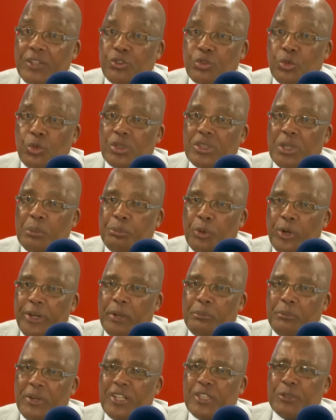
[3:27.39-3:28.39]
So the
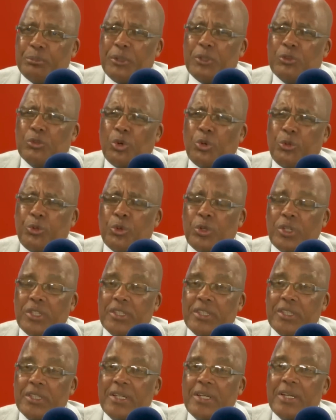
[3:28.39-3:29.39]
Border Management
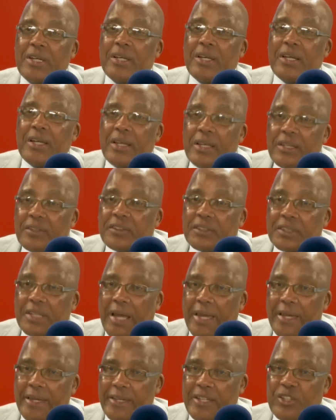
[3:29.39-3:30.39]
Authority is
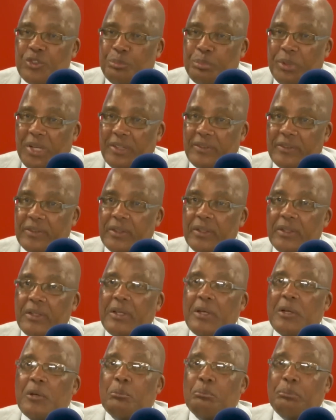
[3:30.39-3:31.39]
trying its best,
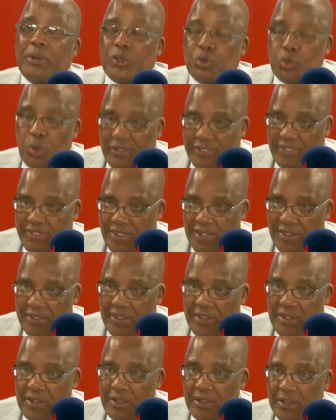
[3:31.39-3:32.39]
but we are
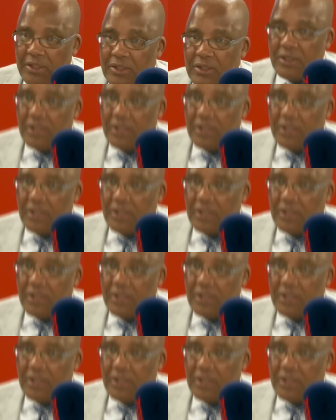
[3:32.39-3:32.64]
strengthening it.